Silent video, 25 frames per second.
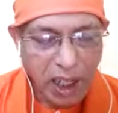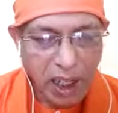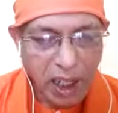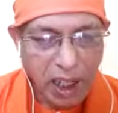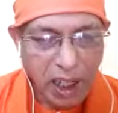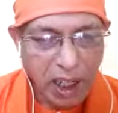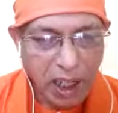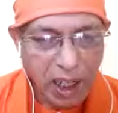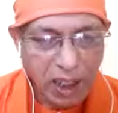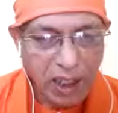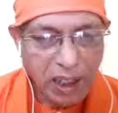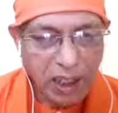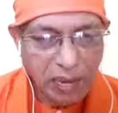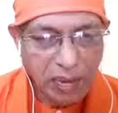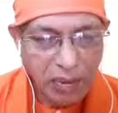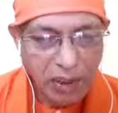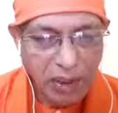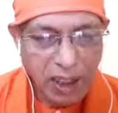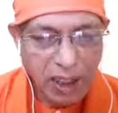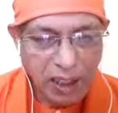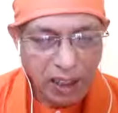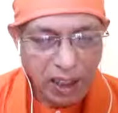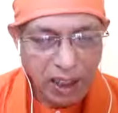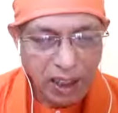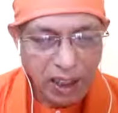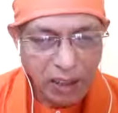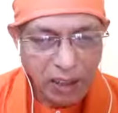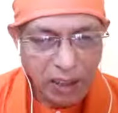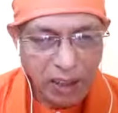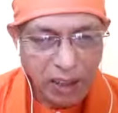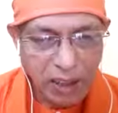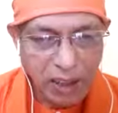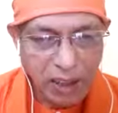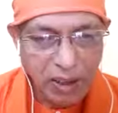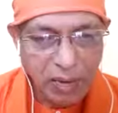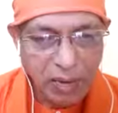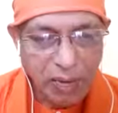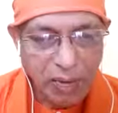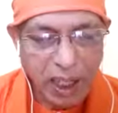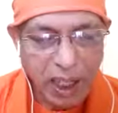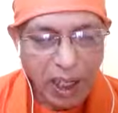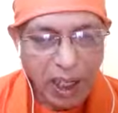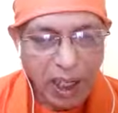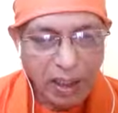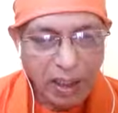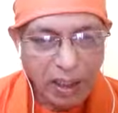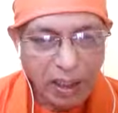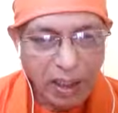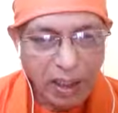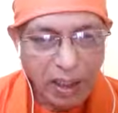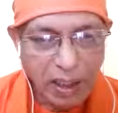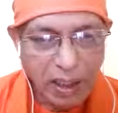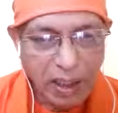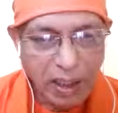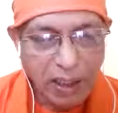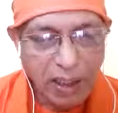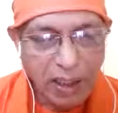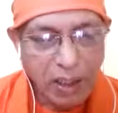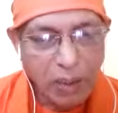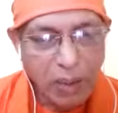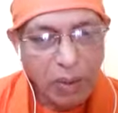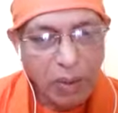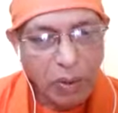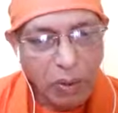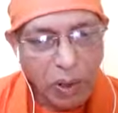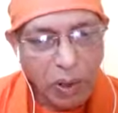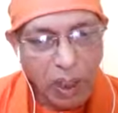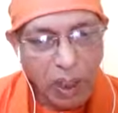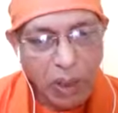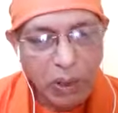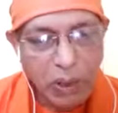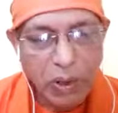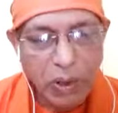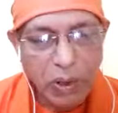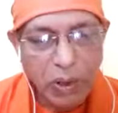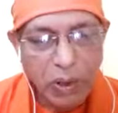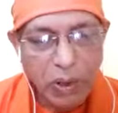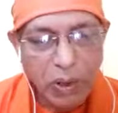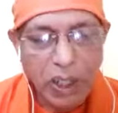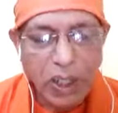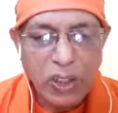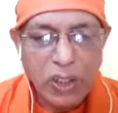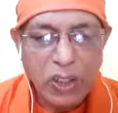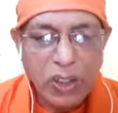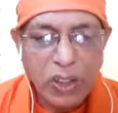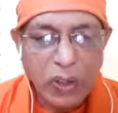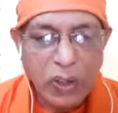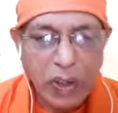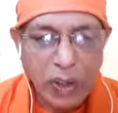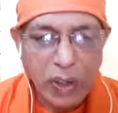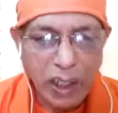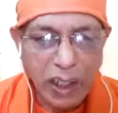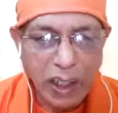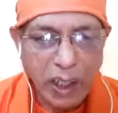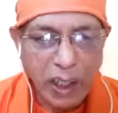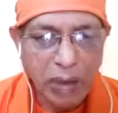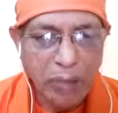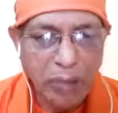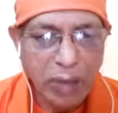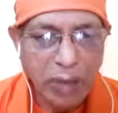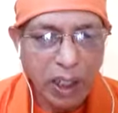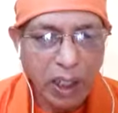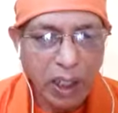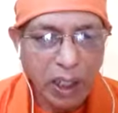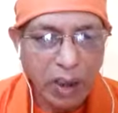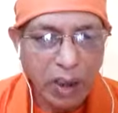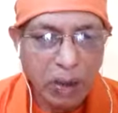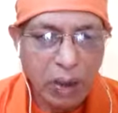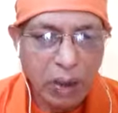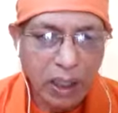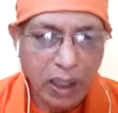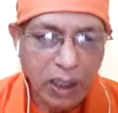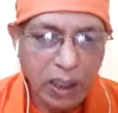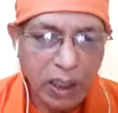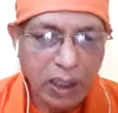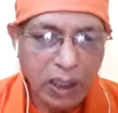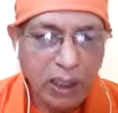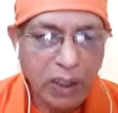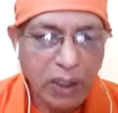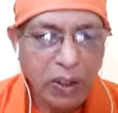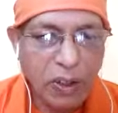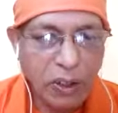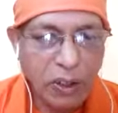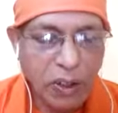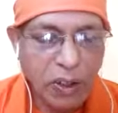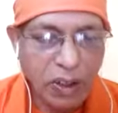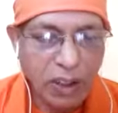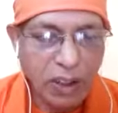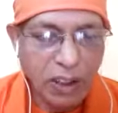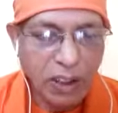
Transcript: Other persons may ask, why you are scolding me? What is the cause?